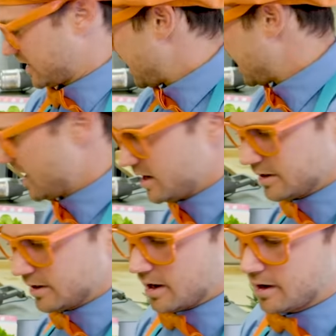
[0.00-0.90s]
Okay,
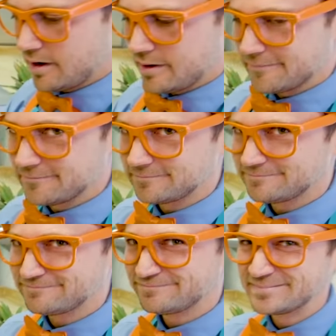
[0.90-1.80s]
um,
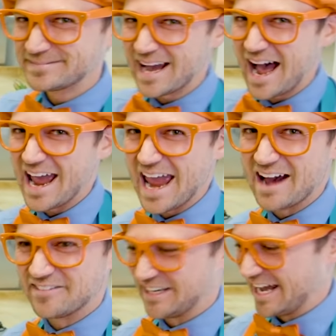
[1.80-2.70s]
I
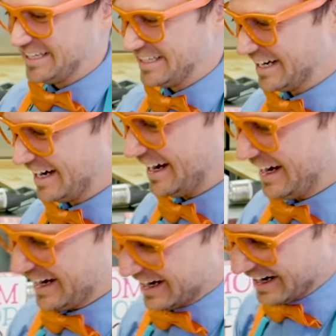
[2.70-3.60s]
have an idea.